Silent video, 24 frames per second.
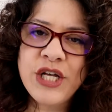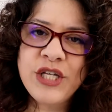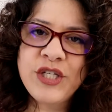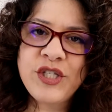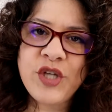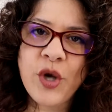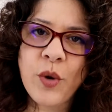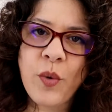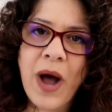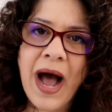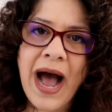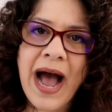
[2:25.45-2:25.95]

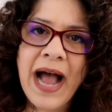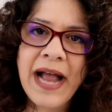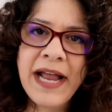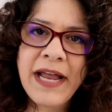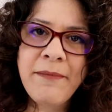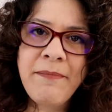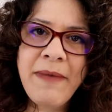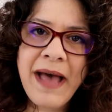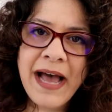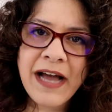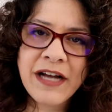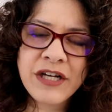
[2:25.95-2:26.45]
So I
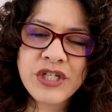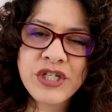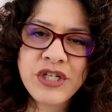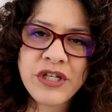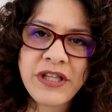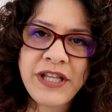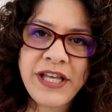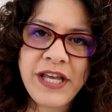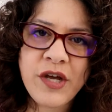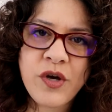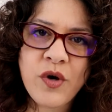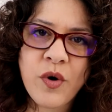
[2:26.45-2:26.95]
am
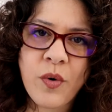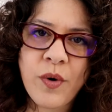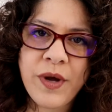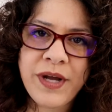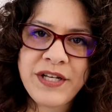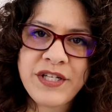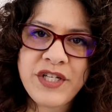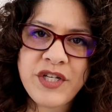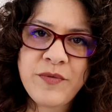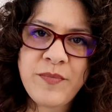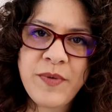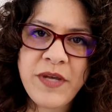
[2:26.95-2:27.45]
actually
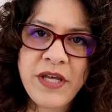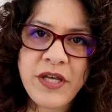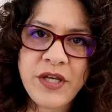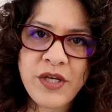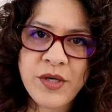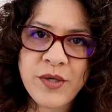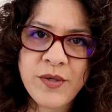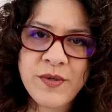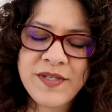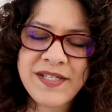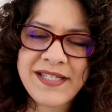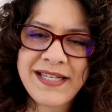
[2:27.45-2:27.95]
going to be
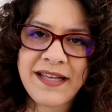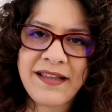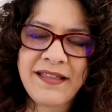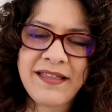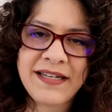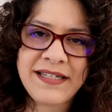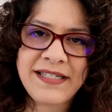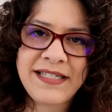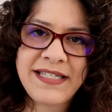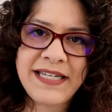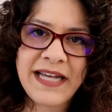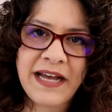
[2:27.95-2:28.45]
using
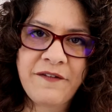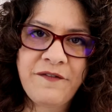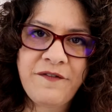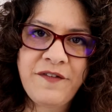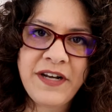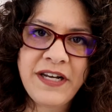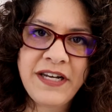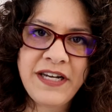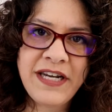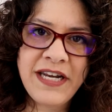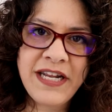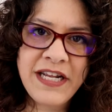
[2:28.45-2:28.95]
the
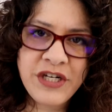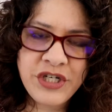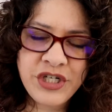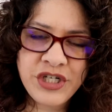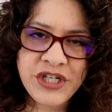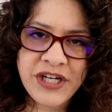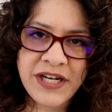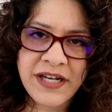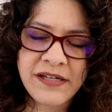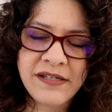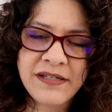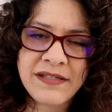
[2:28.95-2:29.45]

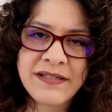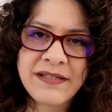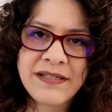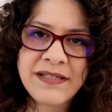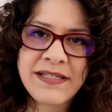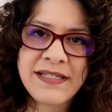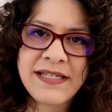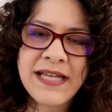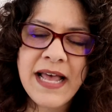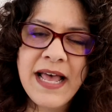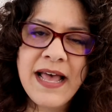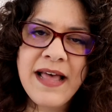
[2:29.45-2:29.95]

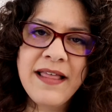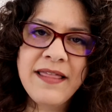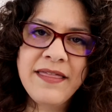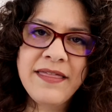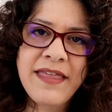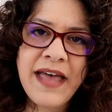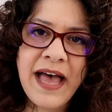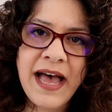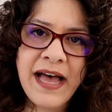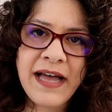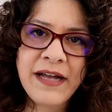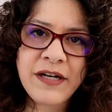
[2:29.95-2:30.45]
definitions
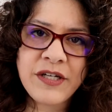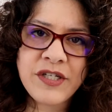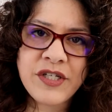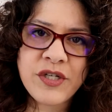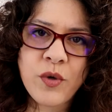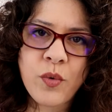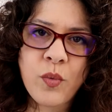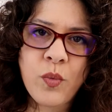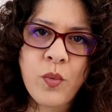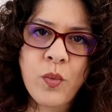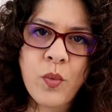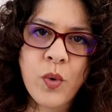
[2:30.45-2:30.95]
that
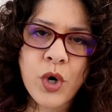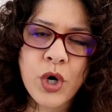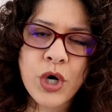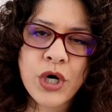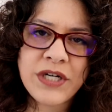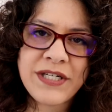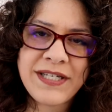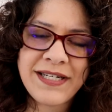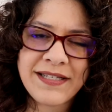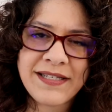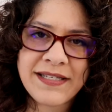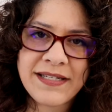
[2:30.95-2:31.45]

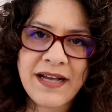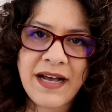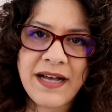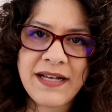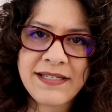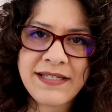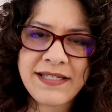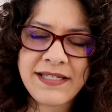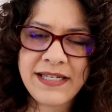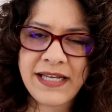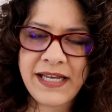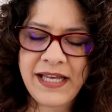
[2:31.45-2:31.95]
were
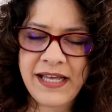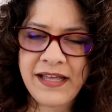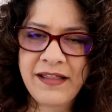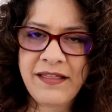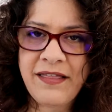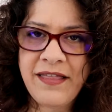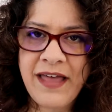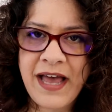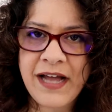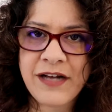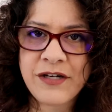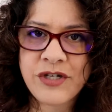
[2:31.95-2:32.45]
discussed
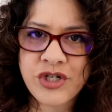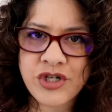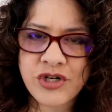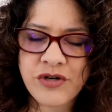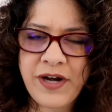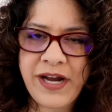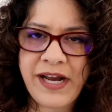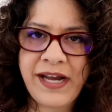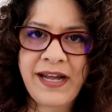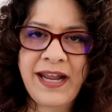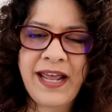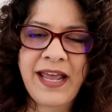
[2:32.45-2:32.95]
in that
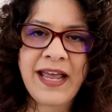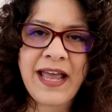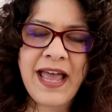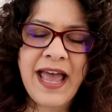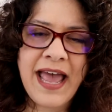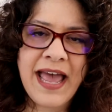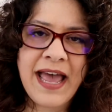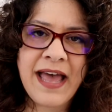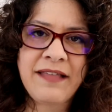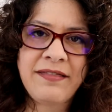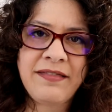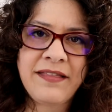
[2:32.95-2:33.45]
training.
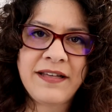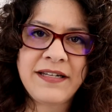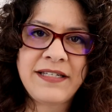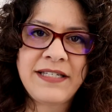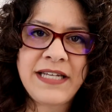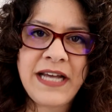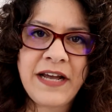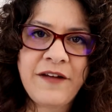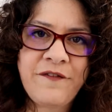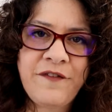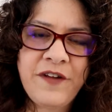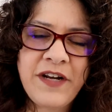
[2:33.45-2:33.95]
And the
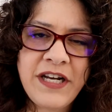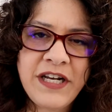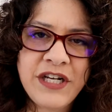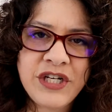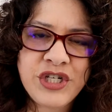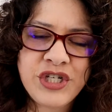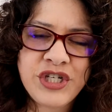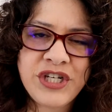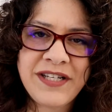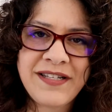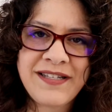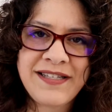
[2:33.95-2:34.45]

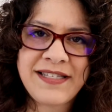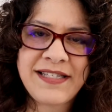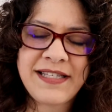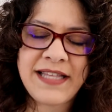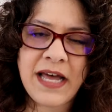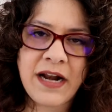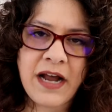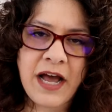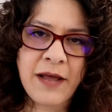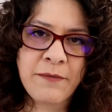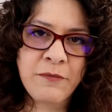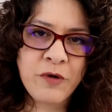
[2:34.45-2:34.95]
definitions
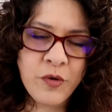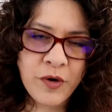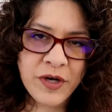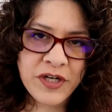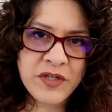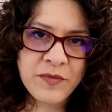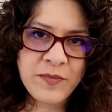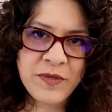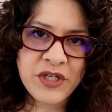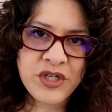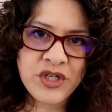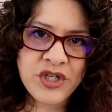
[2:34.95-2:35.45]
that I'm
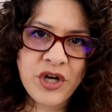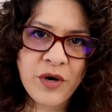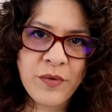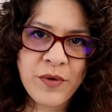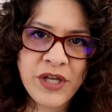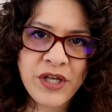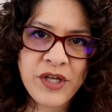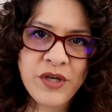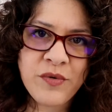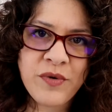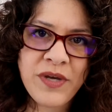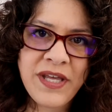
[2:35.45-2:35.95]
going to be
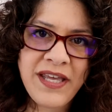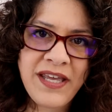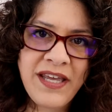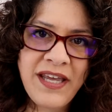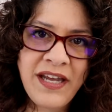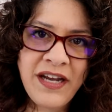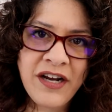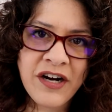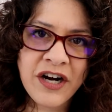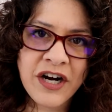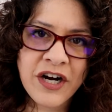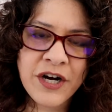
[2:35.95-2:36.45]
showing you
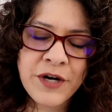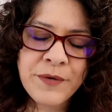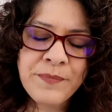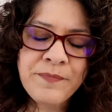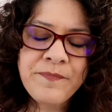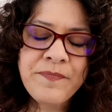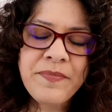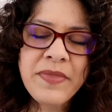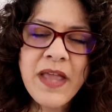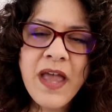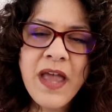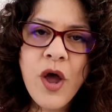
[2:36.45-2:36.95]

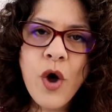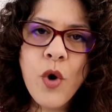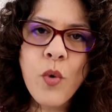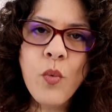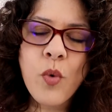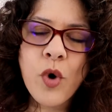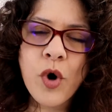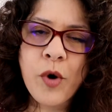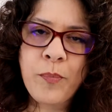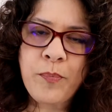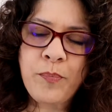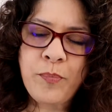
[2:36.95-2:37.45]
here
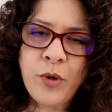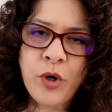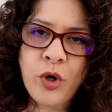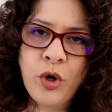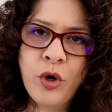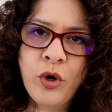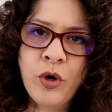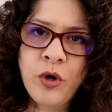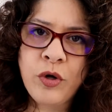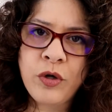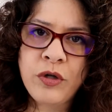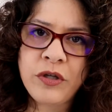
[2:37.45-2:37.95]
were
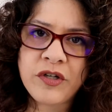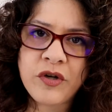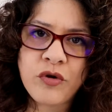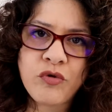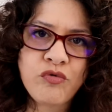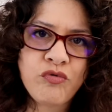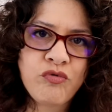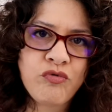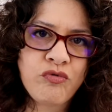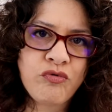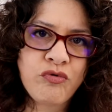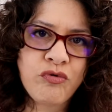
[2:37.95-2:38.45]
pulled
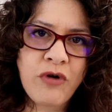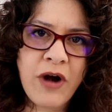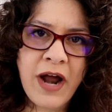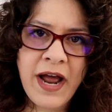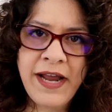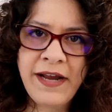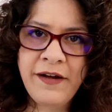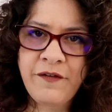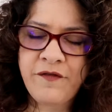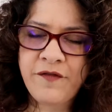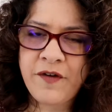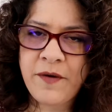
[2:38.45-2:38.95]

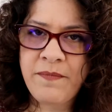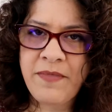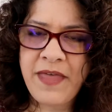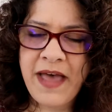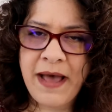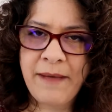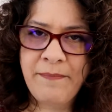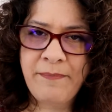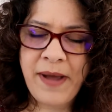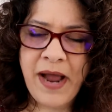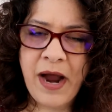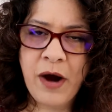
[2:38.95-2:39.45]
right from
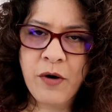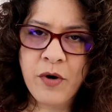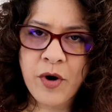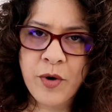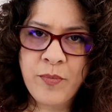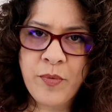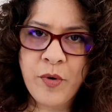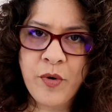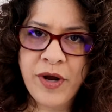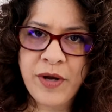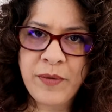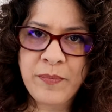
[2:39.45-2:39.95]
that
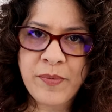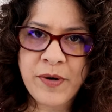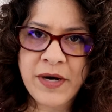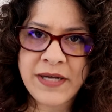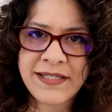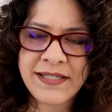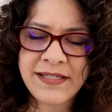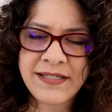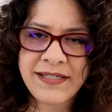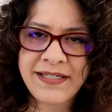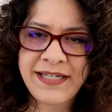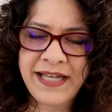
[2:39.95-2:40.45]
PowerPoint
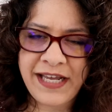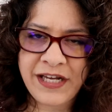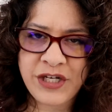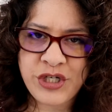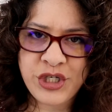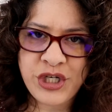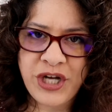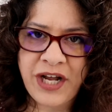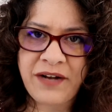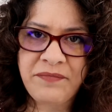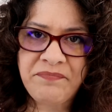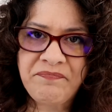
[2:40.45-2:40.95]

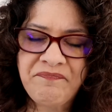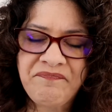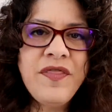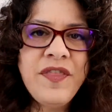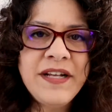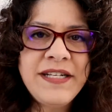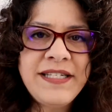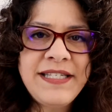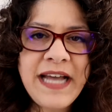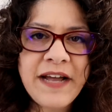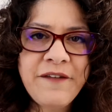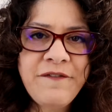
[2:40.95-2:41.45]
presentation.
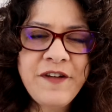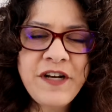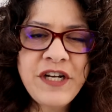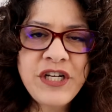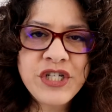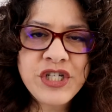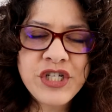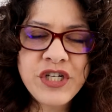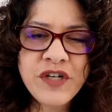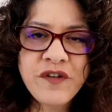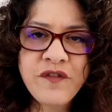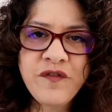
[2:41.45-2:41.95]
The
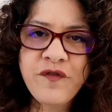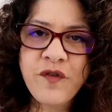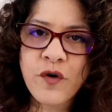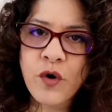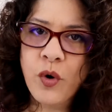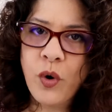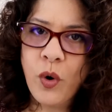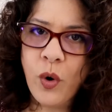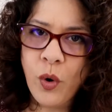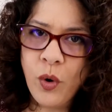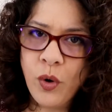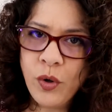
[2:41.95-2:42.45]
definition
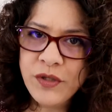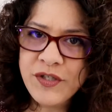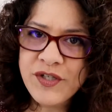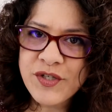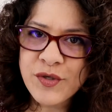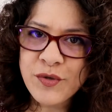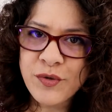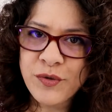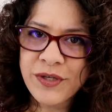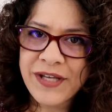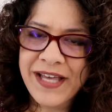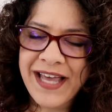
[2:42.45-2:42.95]
for old
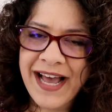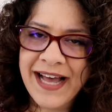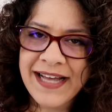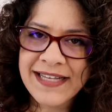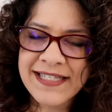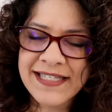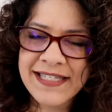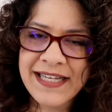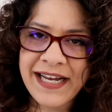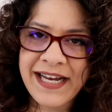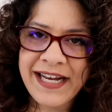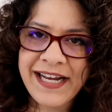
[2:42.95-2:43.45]
school
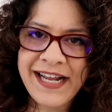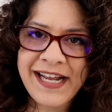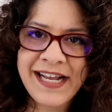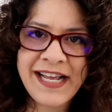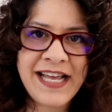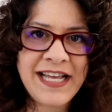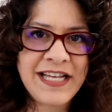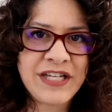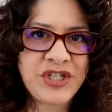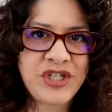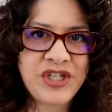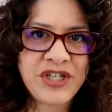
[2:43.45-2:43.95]

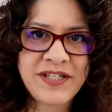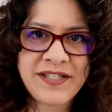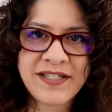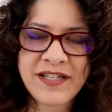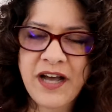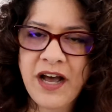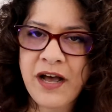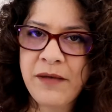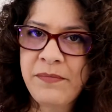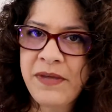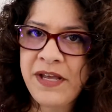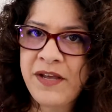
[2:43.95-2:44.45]
gaslighting is just
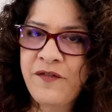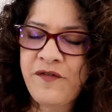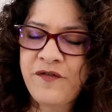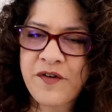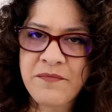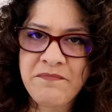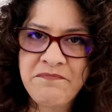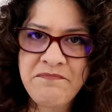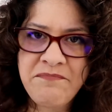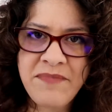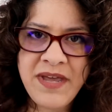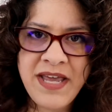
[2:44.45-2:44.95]
coming
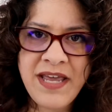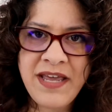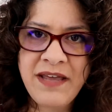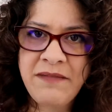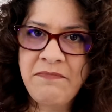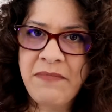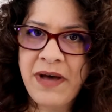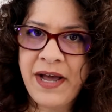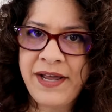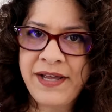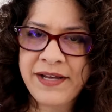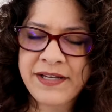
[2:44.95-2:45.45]
from me,
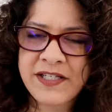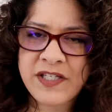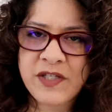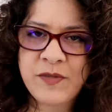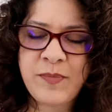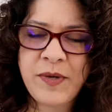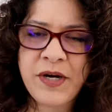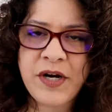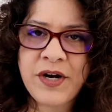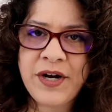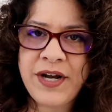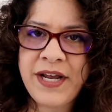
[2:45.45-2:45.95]
my
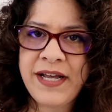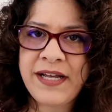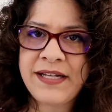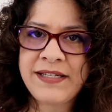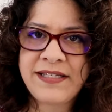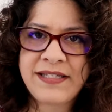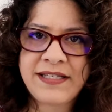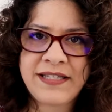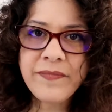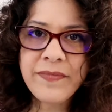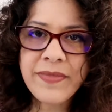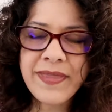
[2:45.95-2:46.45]

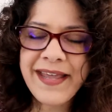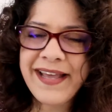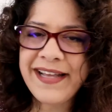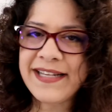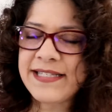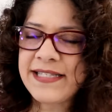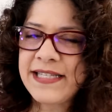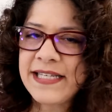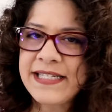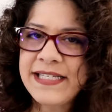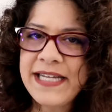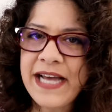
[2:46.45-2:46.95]
experience.
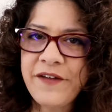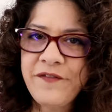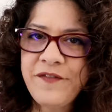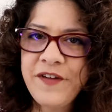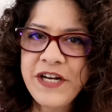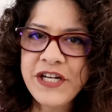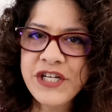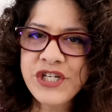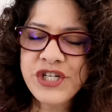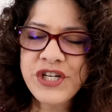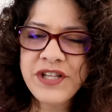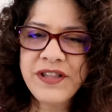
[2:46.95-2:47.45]
It's the
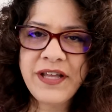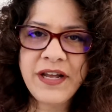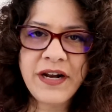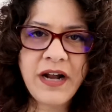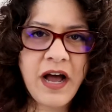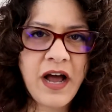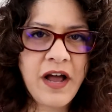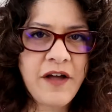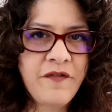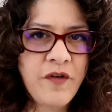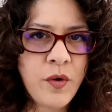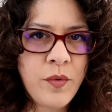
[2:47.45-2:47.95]
definition that
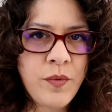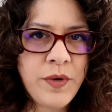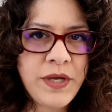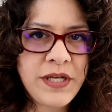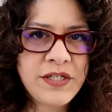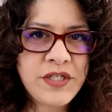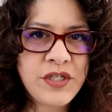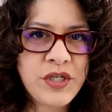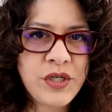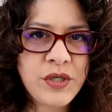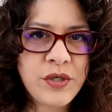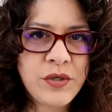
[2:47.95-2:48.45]
I've
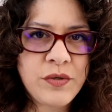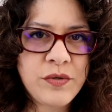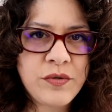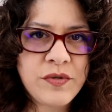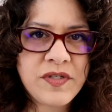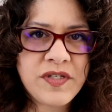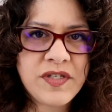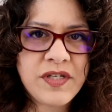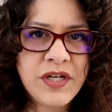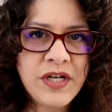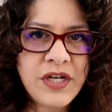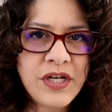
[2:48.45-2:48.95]
always
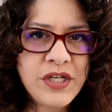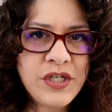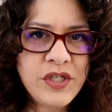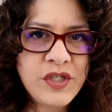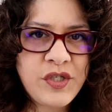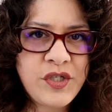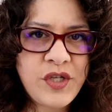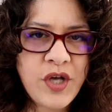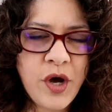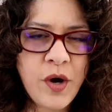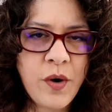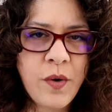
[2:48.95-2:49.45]
used,
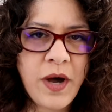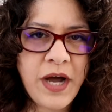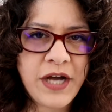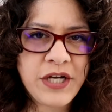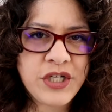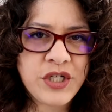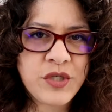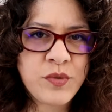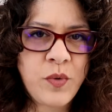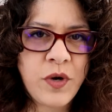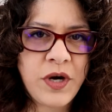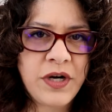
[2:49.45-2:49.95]
so I
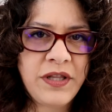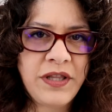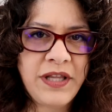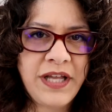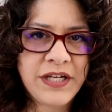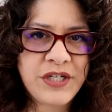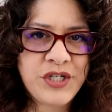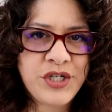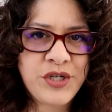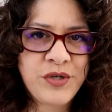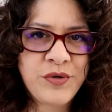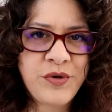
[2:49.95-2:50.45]
just want to
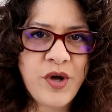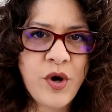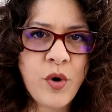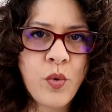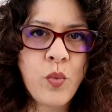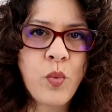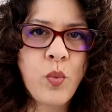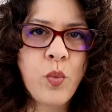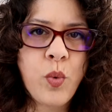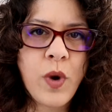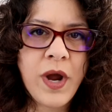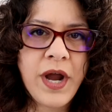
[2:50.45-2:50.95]
let you know
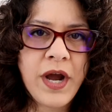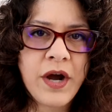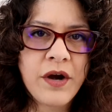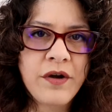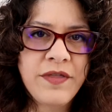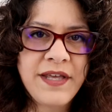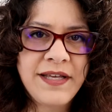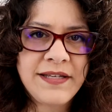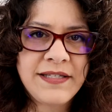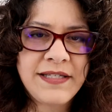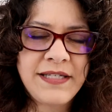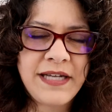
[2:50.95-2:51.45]
where
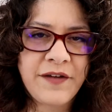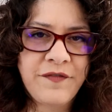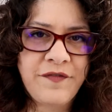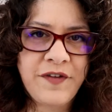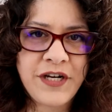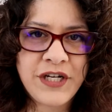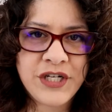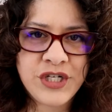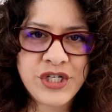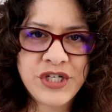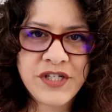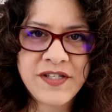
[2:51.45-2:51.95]
these
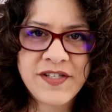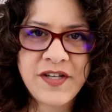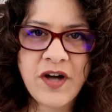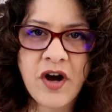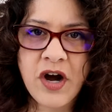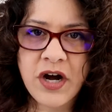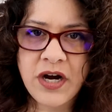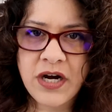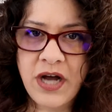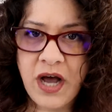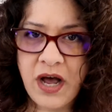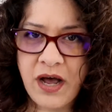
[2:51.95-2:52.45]
definitions
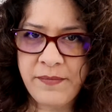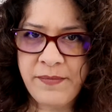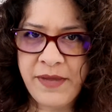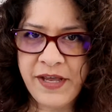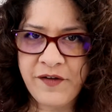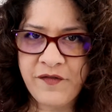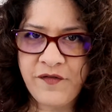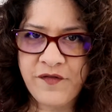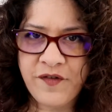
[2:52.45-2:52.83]
are coming